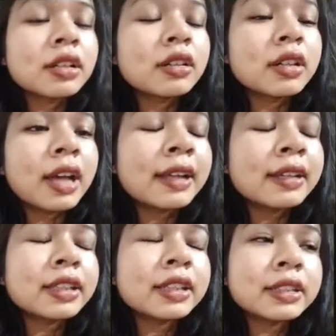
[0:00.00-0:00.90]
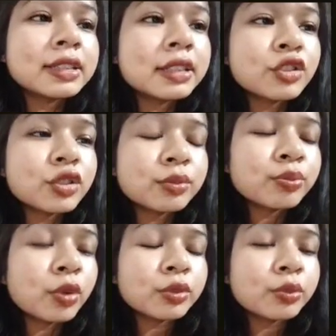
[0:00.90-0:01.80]
and the other such
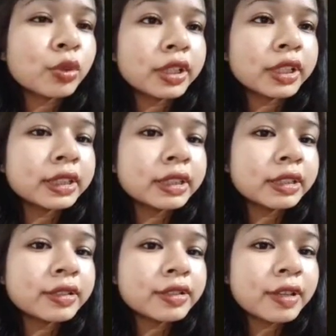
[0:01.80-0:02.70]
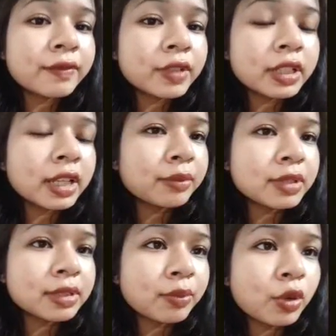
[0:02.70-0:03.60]
important political leaders. Every name
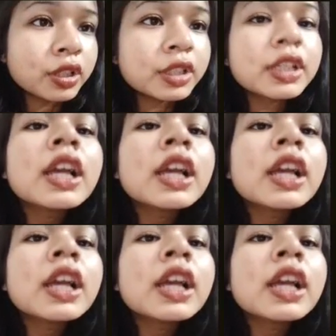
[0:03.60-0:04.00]
is important.